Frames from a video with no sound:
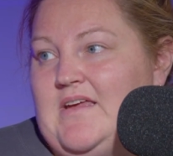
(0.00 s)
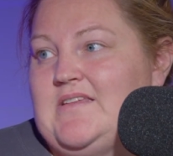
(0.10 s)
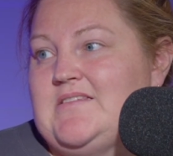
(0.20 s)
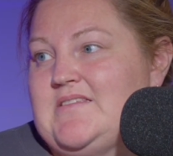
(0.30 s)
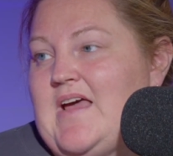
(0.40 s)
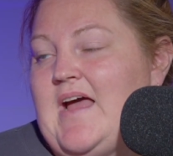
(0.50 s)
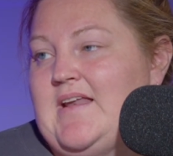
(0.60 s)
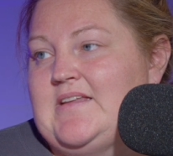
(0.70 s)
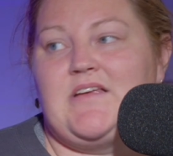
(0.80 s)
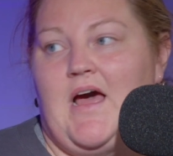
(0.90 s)
is at
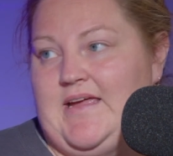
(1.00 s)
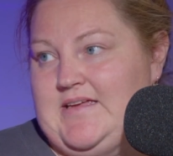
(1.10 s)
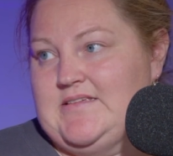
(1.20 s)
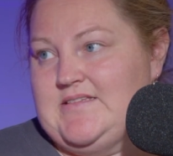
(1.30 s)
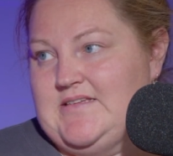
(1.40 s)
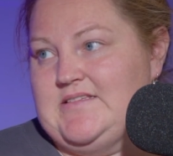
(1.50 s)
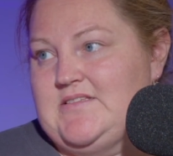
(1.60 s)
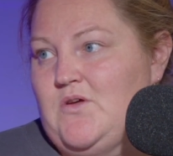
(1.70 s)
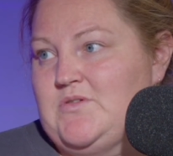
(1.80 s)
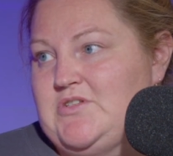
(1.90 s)
its highest
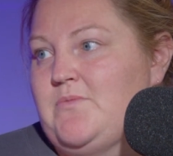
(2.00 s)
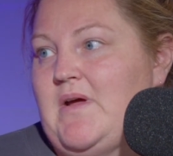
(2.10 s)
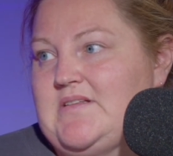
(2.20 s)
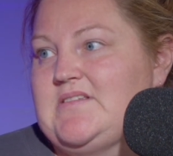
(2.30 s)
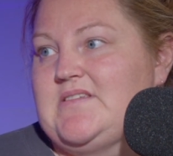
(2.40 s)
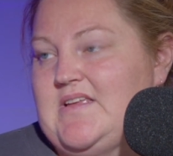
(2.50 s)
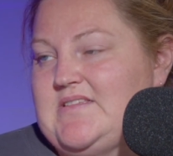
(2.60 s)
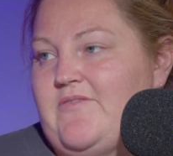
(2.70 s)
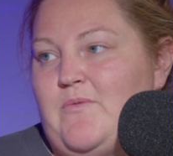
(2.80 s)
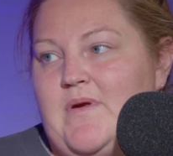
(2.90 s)
is those two months
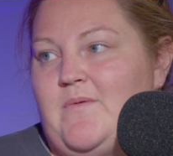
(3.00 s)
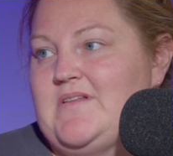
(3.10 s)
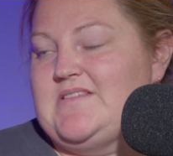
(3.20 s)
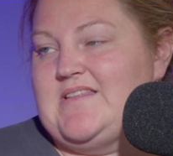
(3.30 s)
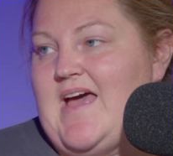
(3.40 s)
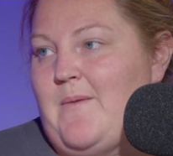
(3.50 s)
because everybody wants the